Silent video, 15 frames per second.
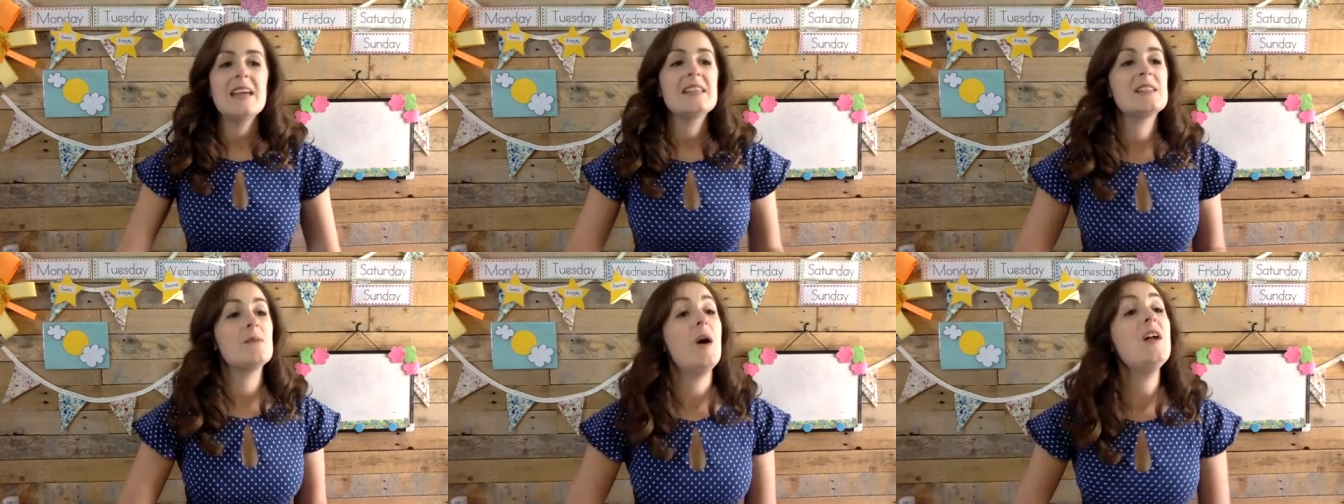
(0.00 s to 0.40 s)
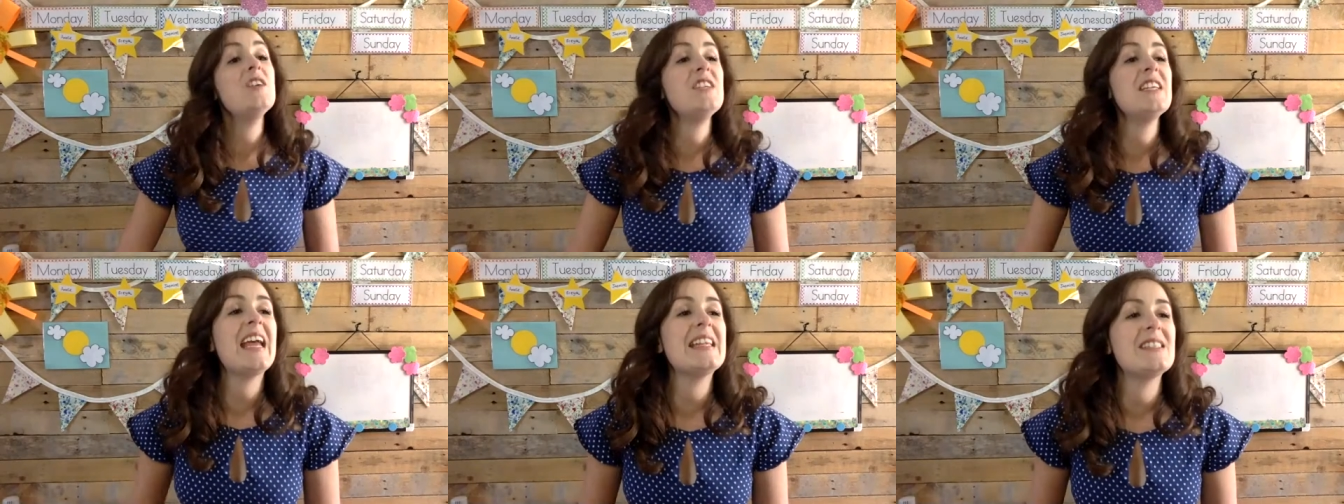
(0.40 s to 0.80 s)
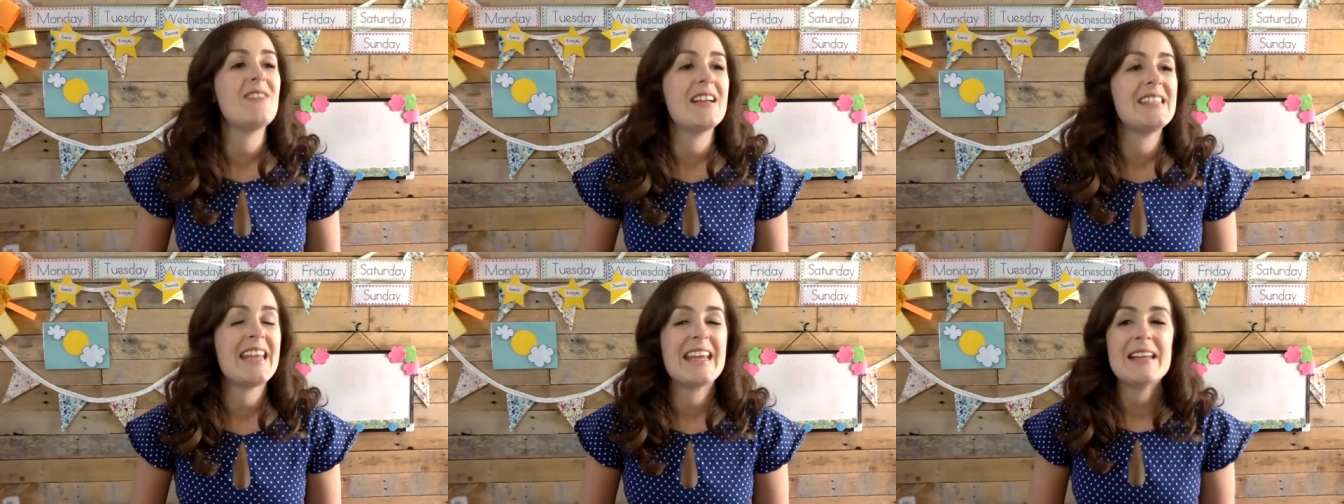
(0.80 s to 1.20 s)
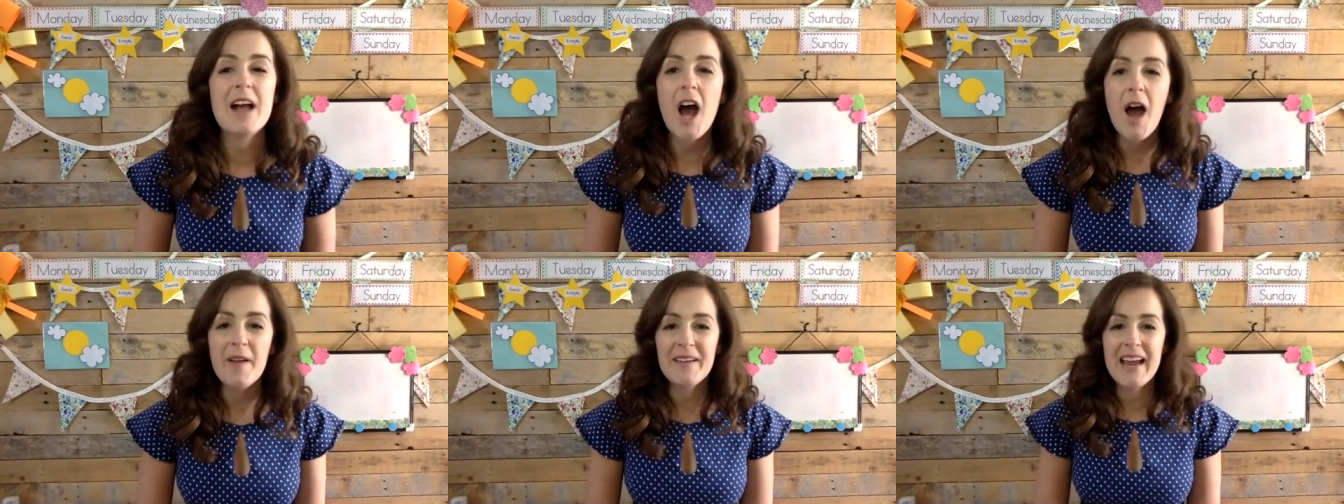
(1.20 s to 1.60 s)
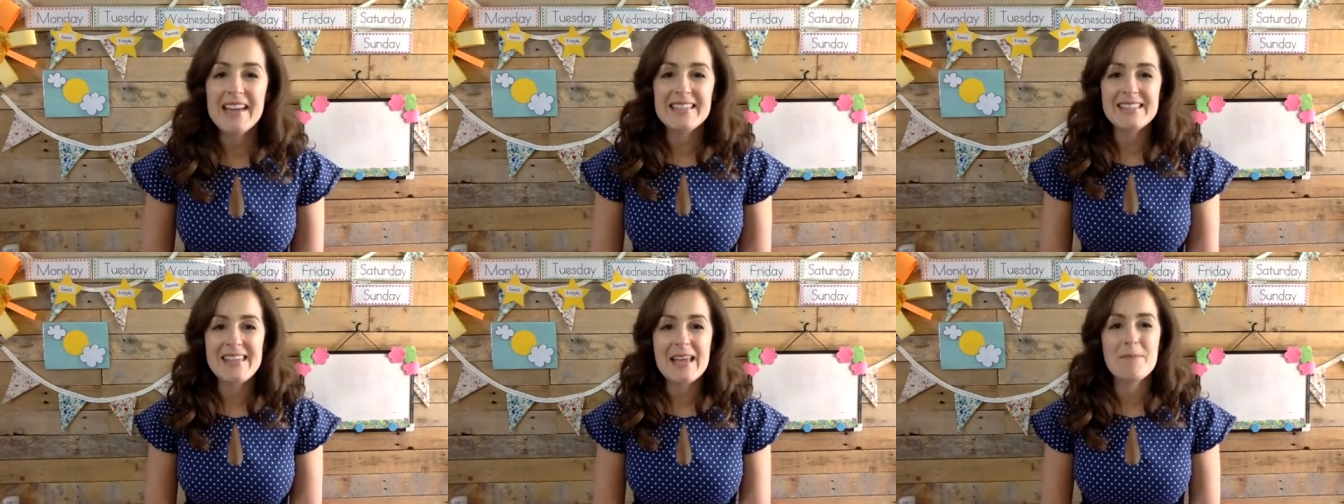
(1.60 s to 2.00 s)
So while she gets ready, I'm
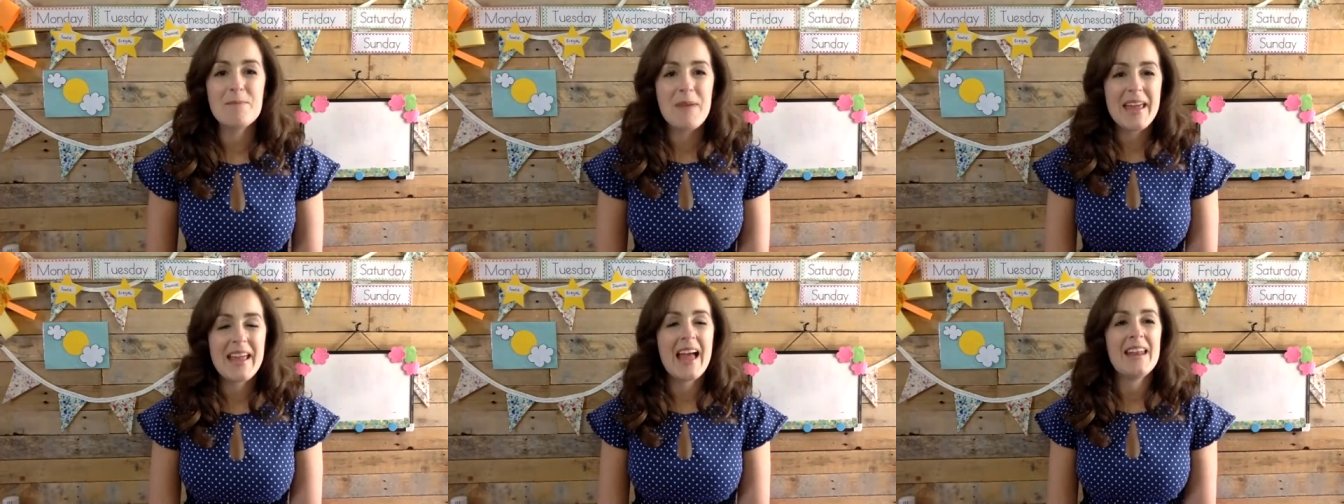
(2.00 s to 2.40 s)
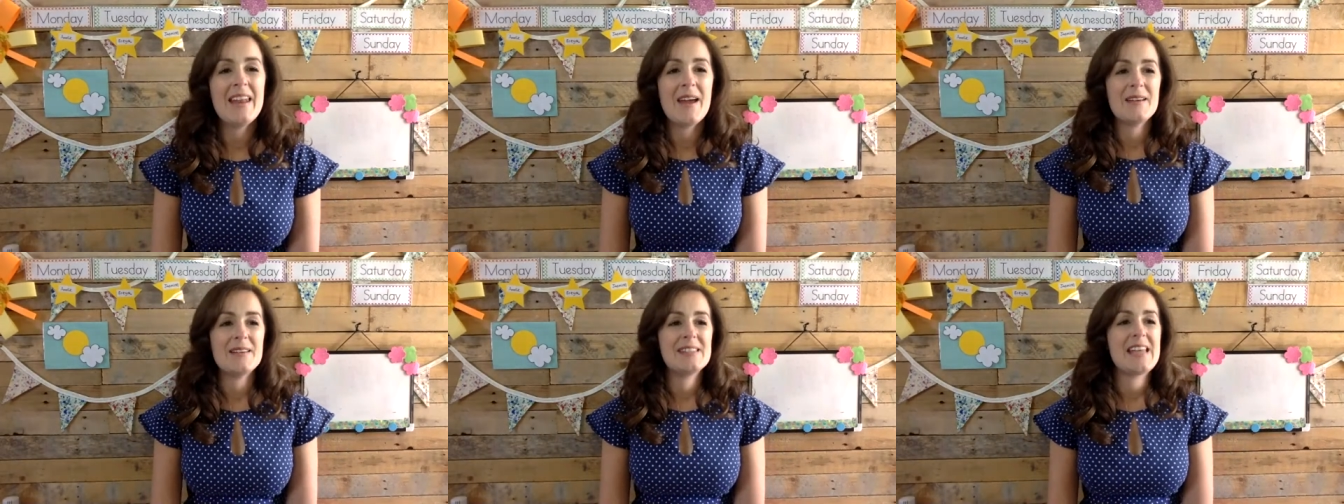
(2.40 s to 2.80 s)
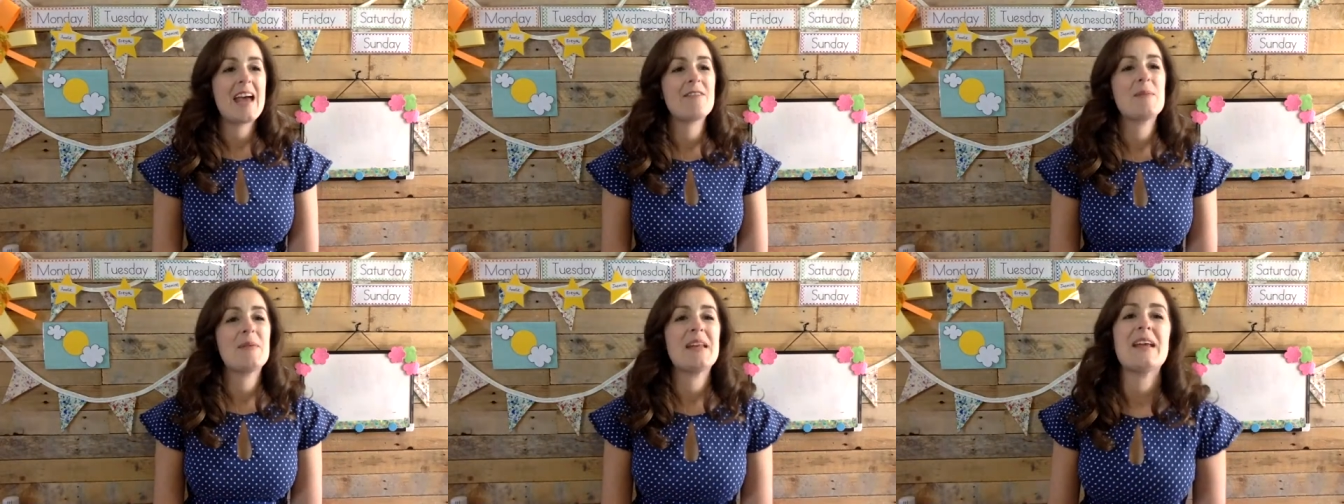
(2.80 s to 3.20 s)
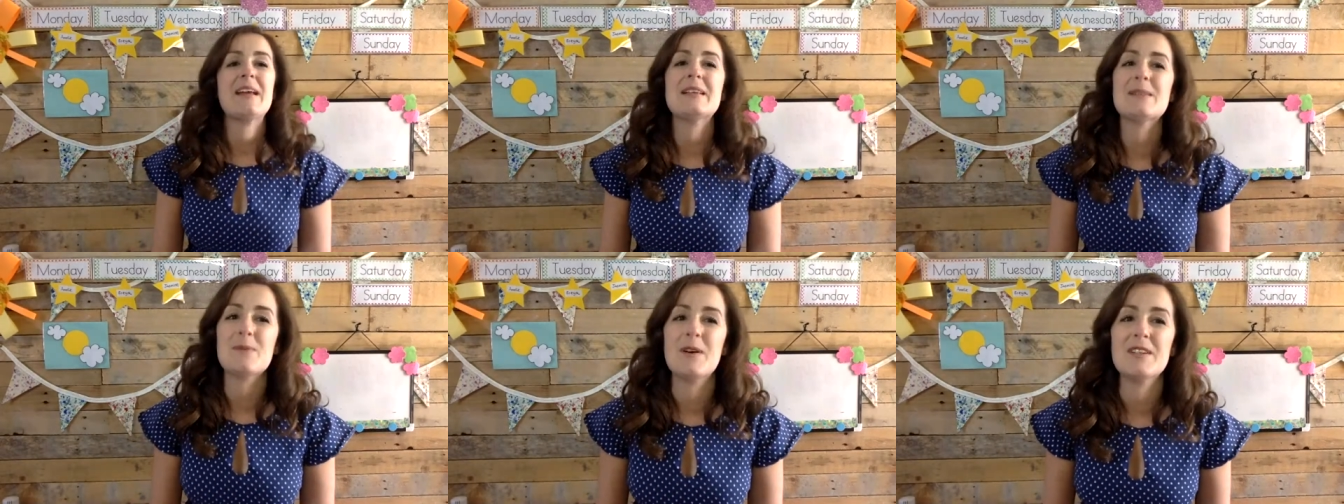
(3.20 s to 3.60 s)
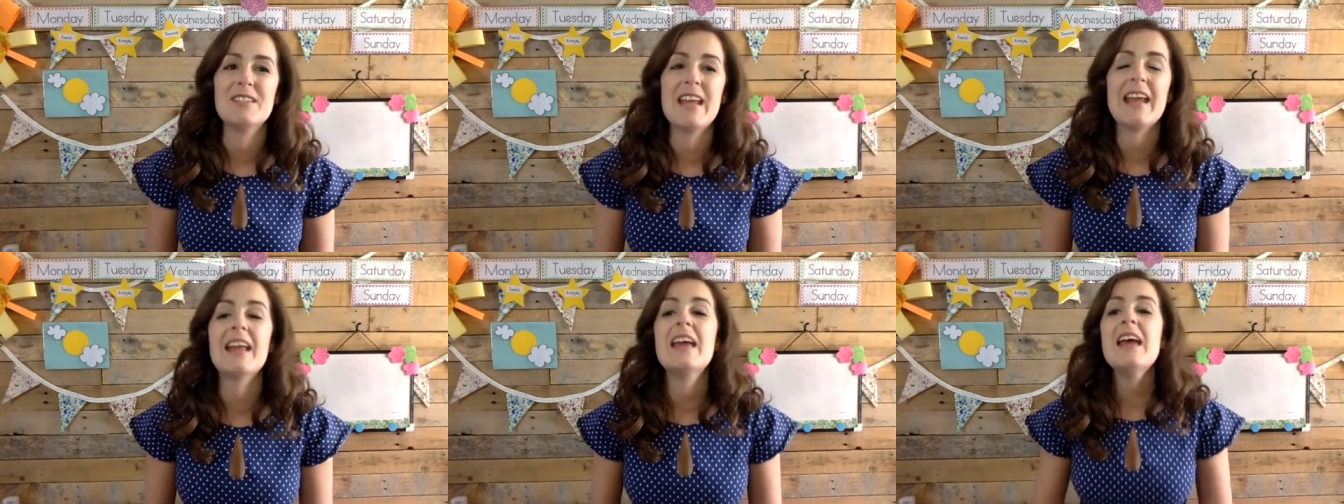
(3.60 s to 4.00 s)
going to say big hellos to everybody who's
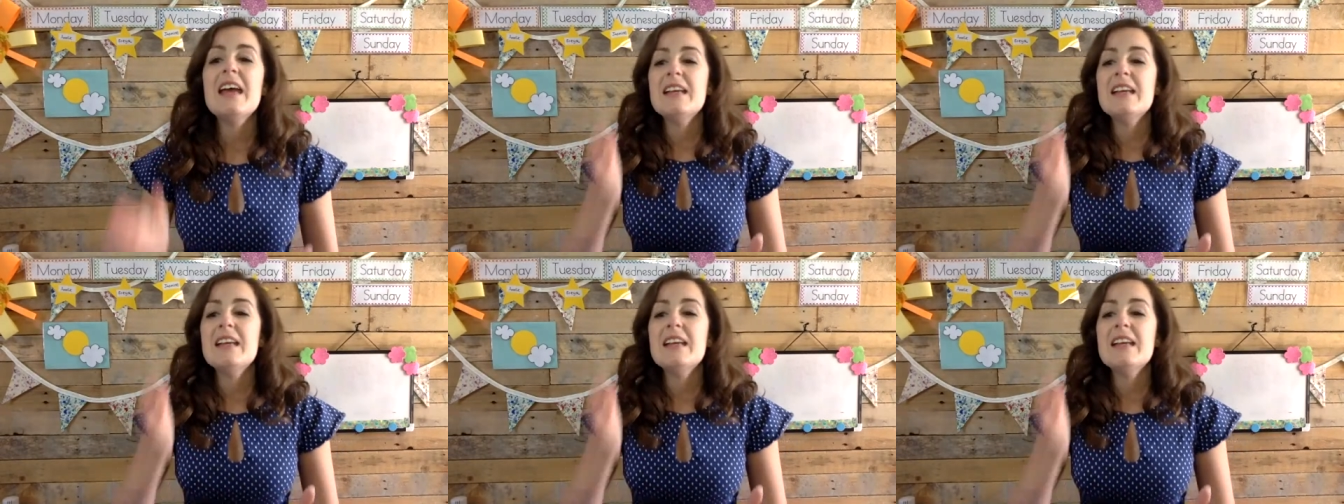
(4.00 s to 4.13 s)
watching.